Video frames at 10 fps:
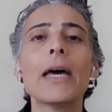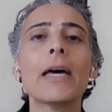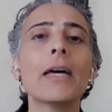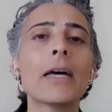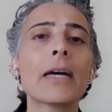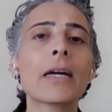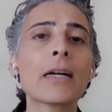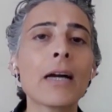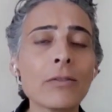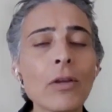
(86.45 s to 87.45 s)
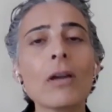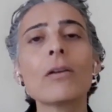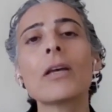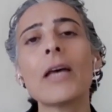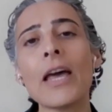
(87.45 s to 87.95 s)
Qatar
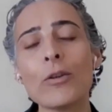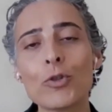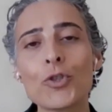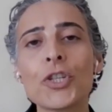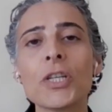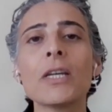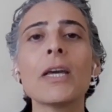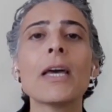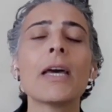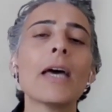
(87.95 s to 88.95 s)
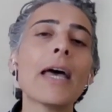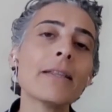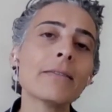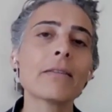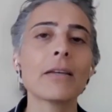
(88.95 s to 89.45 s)
Energy,
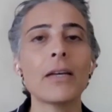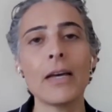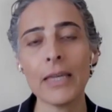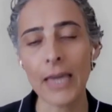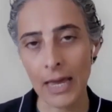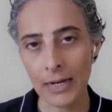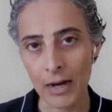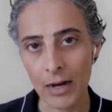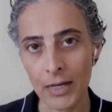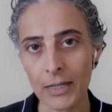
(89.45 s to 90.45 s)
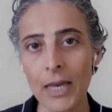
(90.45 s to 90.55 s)
and ENI.